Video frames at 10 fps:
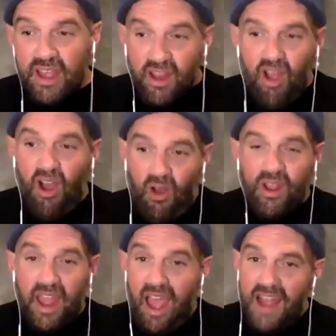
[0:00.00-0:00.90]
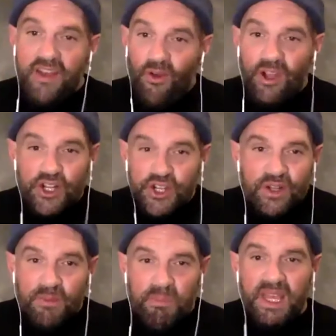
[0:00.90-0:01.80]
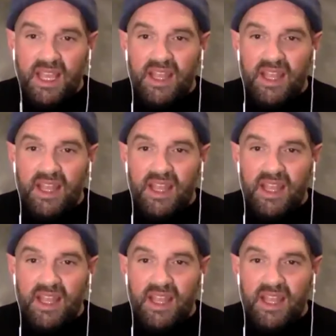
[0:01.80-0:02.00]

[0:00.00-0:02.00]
Like, okay, I know I shouldn't be